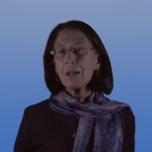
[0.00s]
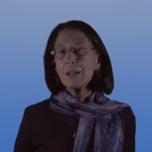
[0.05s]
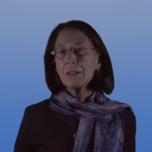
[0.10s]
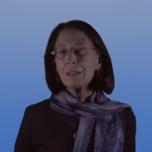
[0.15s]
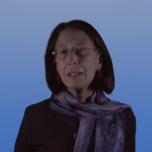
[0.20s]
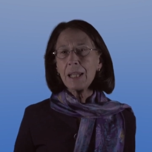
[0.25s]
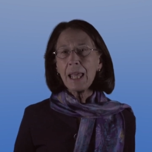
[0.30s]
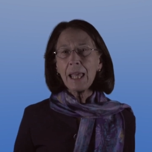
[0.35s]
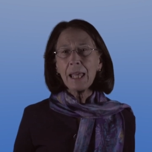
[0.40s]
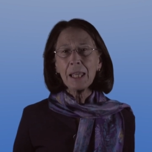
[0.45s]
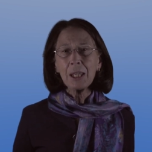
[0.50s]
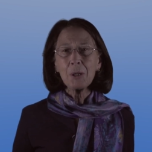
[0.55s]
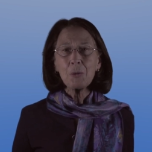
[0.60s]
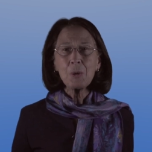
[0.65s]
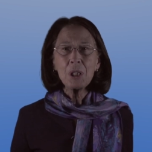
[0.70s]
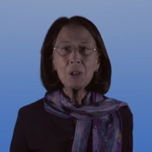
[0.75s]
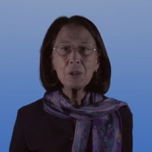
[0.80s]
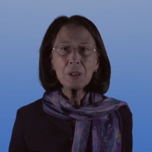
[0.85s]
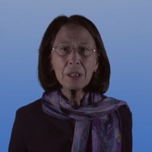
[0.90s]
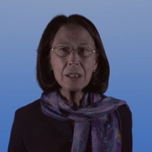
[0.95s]
Today,
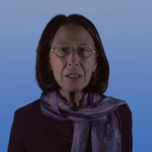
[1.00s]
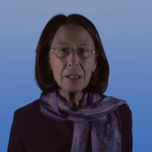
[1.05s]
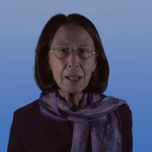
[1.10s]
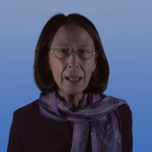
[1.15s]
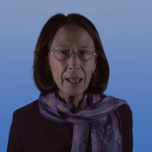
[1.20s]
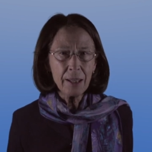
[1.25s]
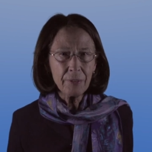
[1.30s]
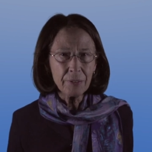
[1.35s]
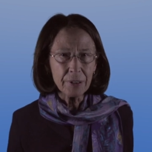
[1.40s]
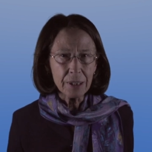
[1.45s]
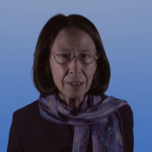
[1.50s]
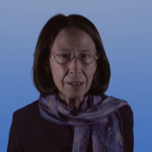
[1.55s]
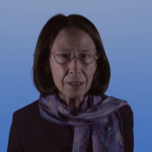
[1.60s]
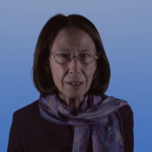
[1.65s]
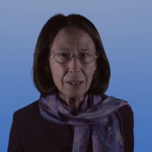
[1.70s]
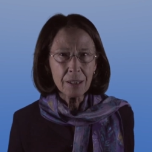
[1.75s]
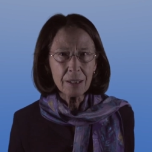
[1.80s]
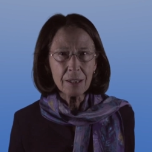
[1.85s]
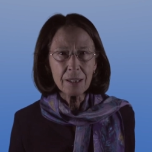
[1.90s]
we look into evidence